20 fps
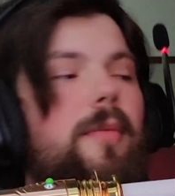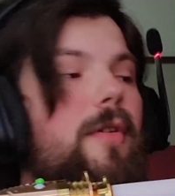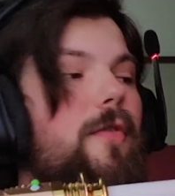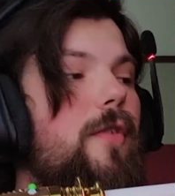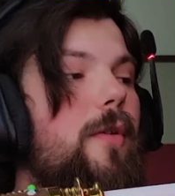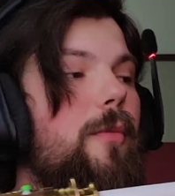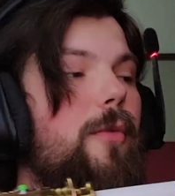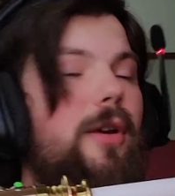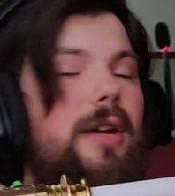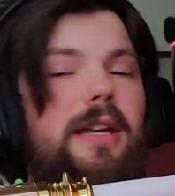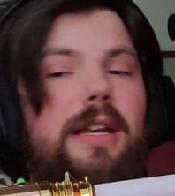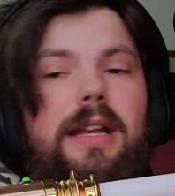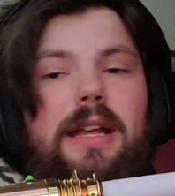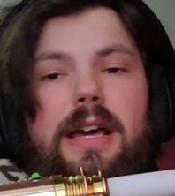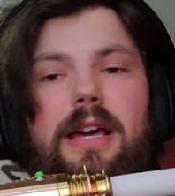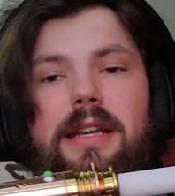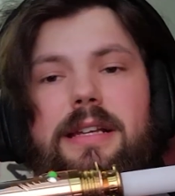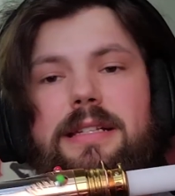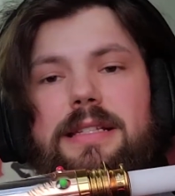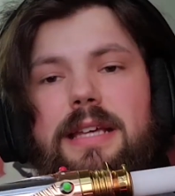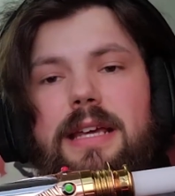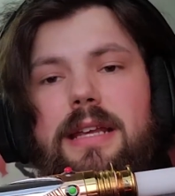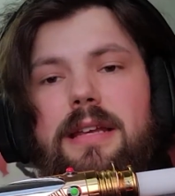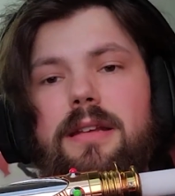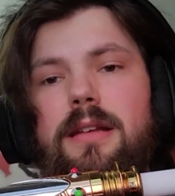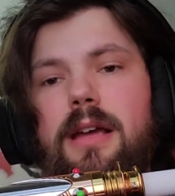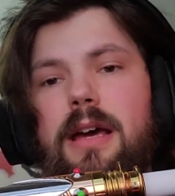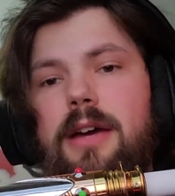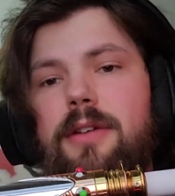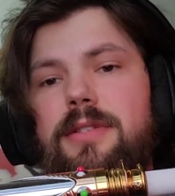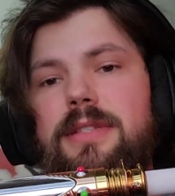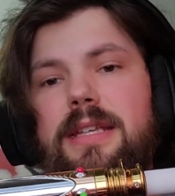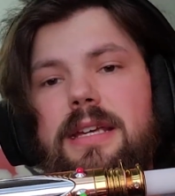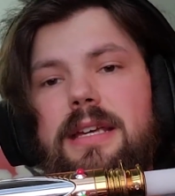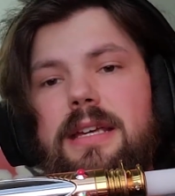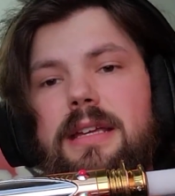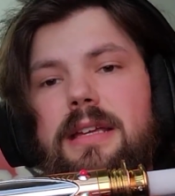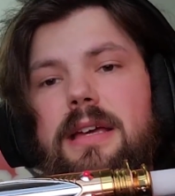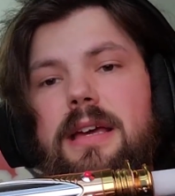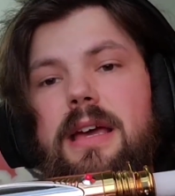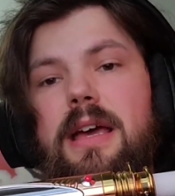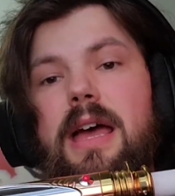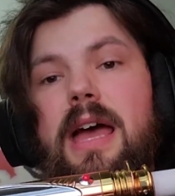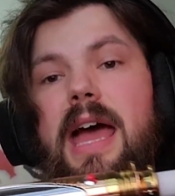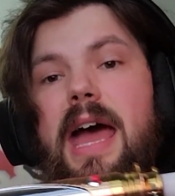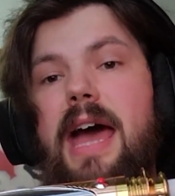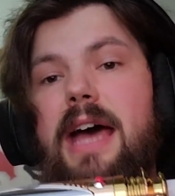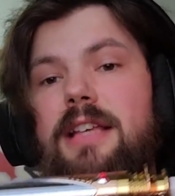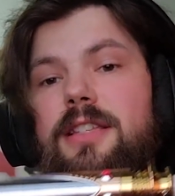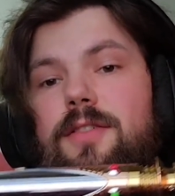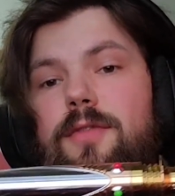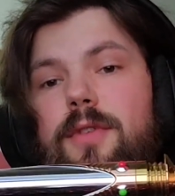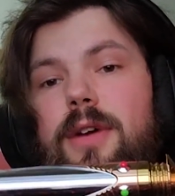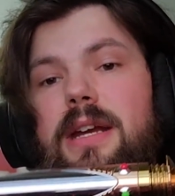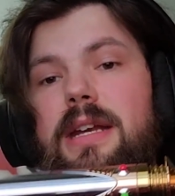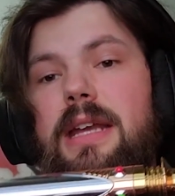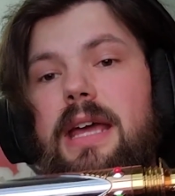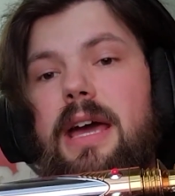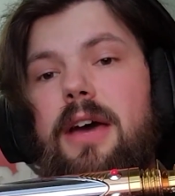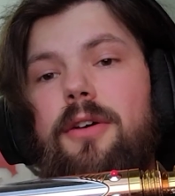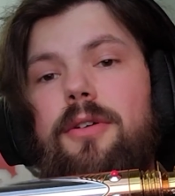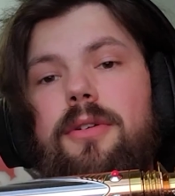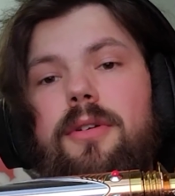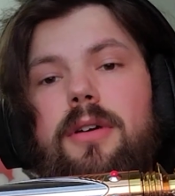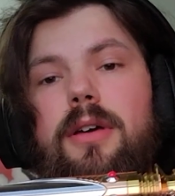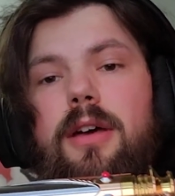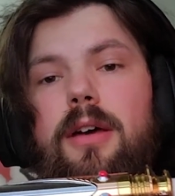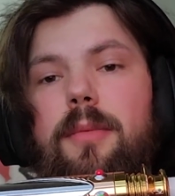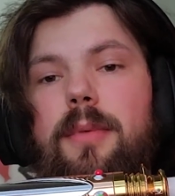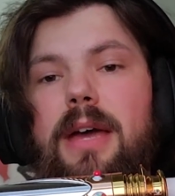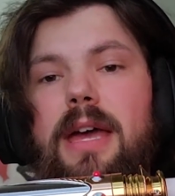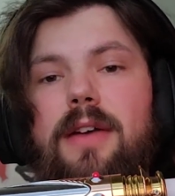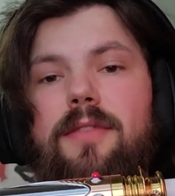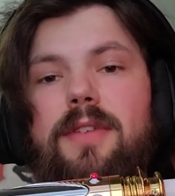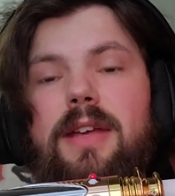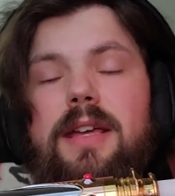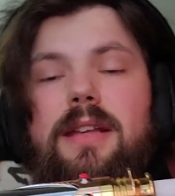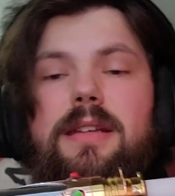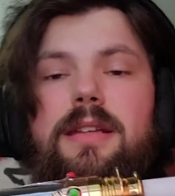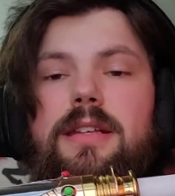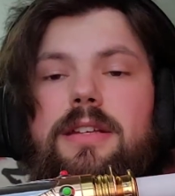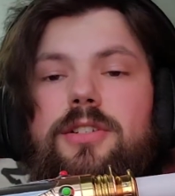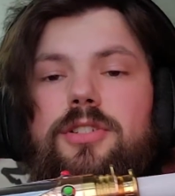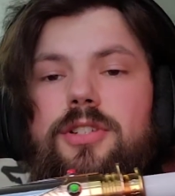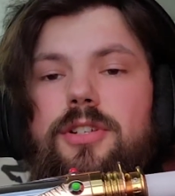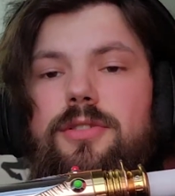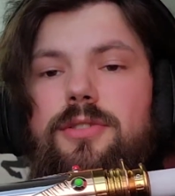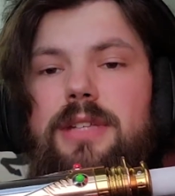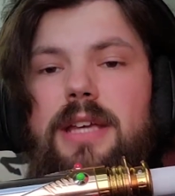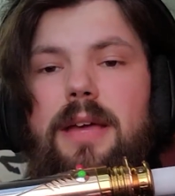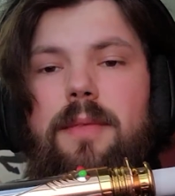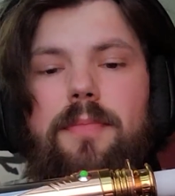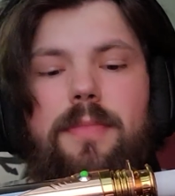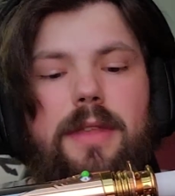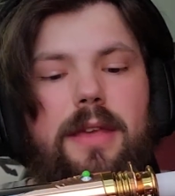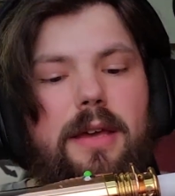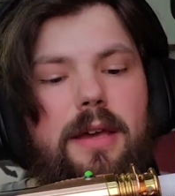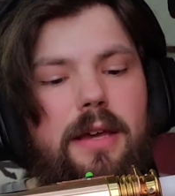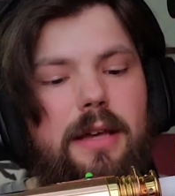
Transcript: If I'm rating it out of 10, I would say as of right now, I haven't had any issues yet.